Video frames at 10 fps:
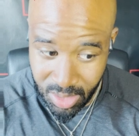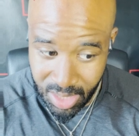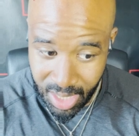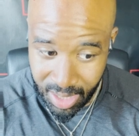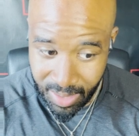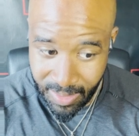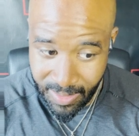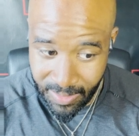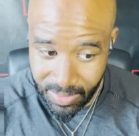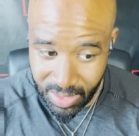his kick,
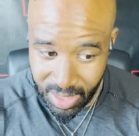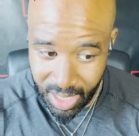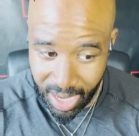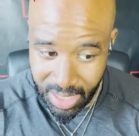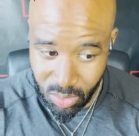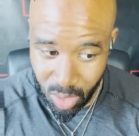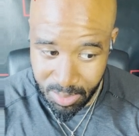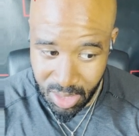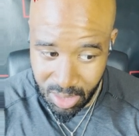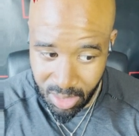and then the guy
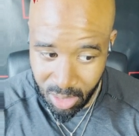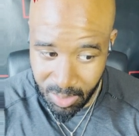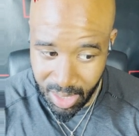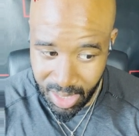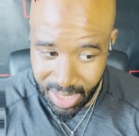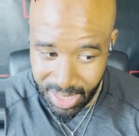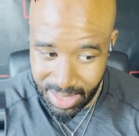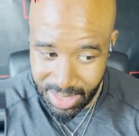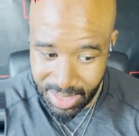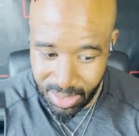disrupts it a little bit. He
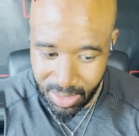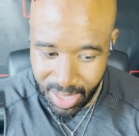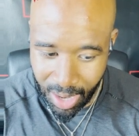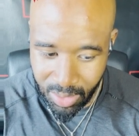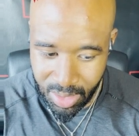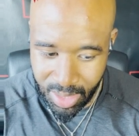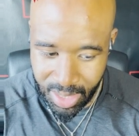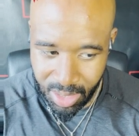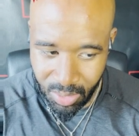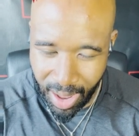is still
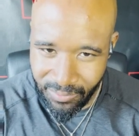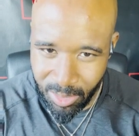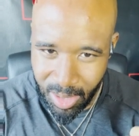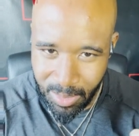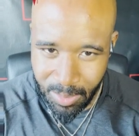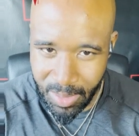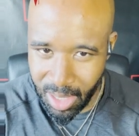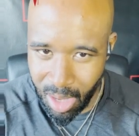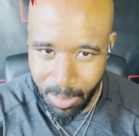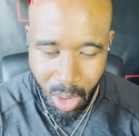calculating. You have to be able to
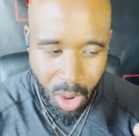pick up